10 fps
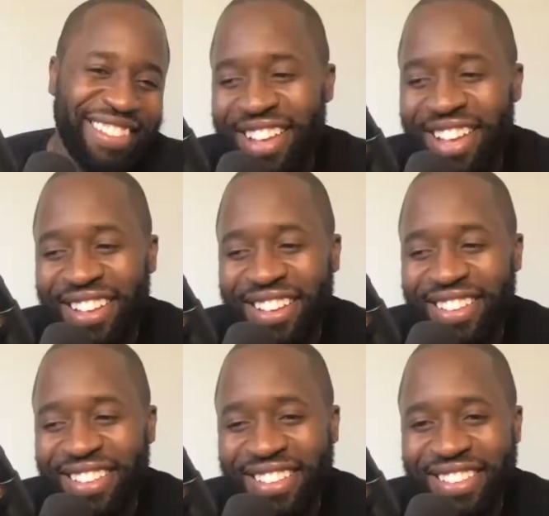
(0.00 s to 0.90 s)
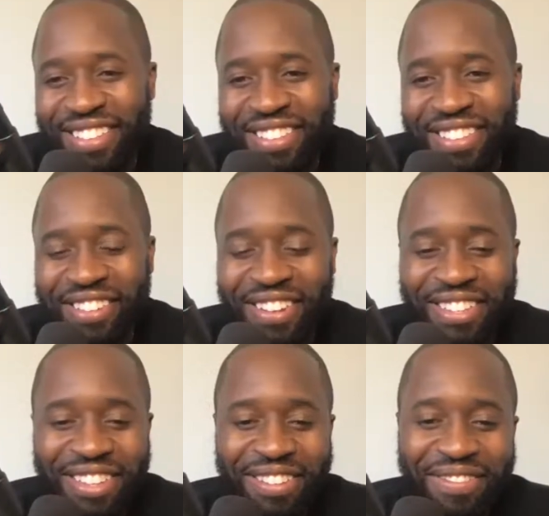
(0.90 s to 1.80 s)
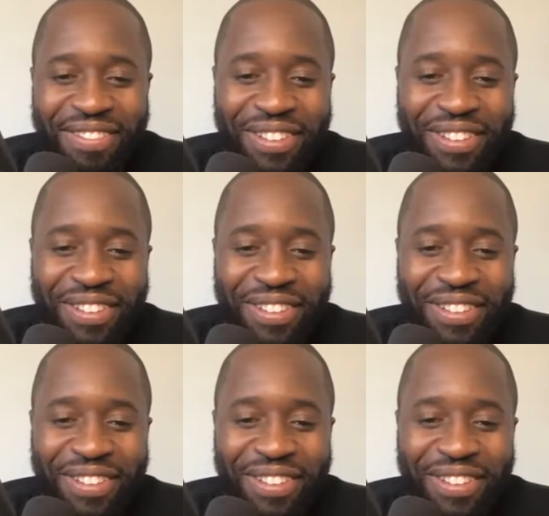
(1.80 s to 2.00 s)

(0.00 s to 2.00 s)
Oh, wow. Great stuff.